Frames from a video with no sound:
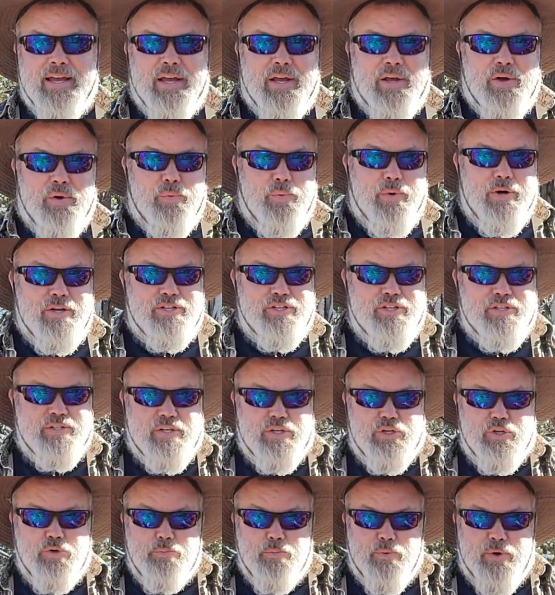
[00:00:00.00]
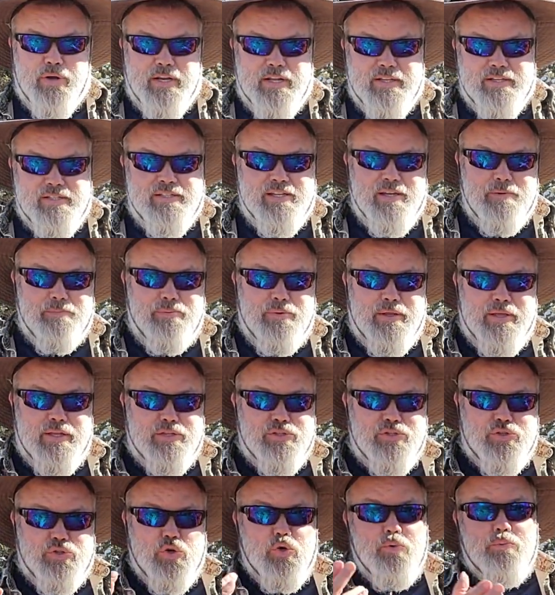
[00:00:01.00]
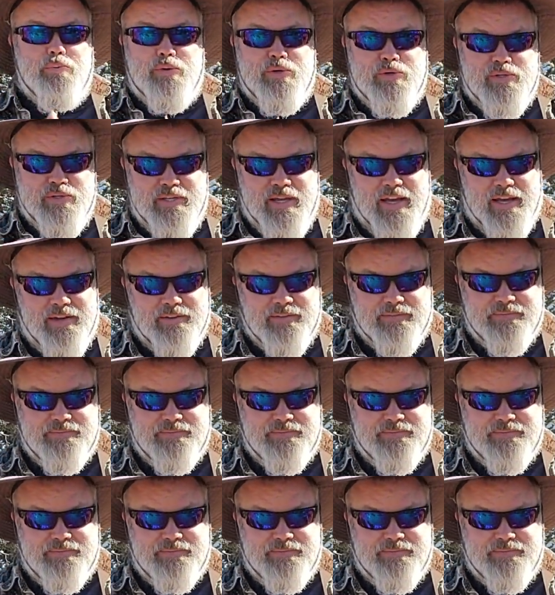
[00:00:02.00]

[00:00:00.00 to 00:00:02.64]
which is enumerated simply 2 per state.